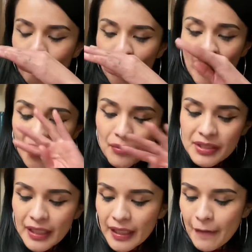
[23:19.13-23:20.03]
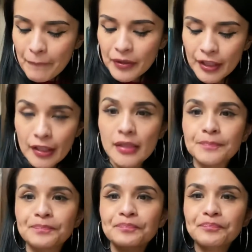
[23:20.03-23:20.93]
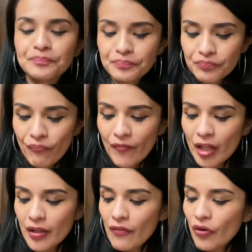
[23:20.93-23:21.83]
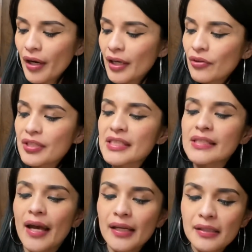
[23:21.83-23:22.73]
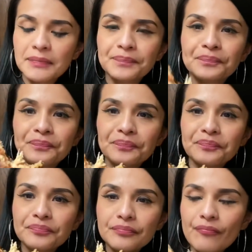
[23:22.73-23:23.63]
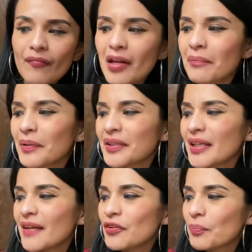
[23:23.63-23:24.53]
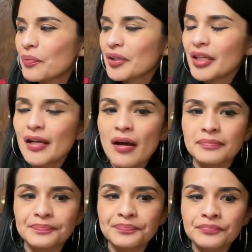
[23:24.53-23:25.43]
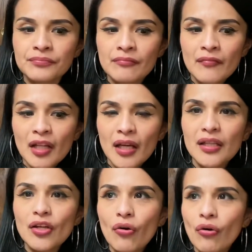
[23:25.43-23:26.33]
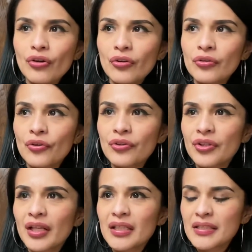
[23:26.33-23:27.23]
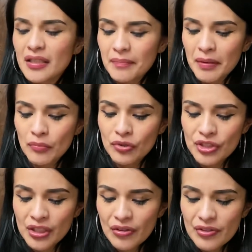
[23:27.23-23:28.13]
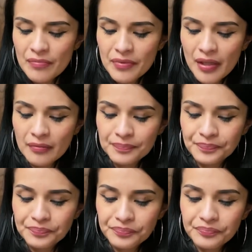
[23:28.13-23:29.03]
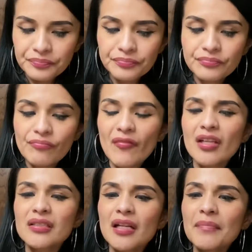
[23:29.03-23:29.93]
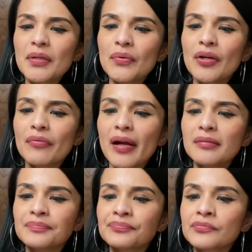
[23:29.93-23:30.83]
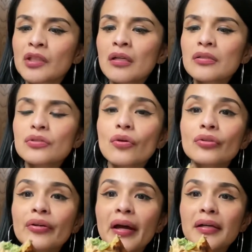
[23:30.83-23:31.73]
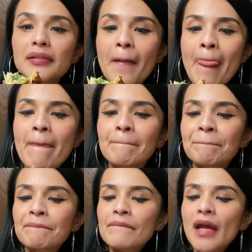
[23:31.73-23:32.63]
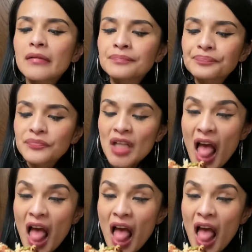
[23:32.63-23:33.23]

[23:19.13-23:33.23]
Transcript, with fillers: And I was thinking of putting the, the avocado inside. But then if you put it um in the oil, don't you think it's gonna be mushy or something? Yeah, it's gonna be weird. It's gonna be weird, right? told you guys. Mmm.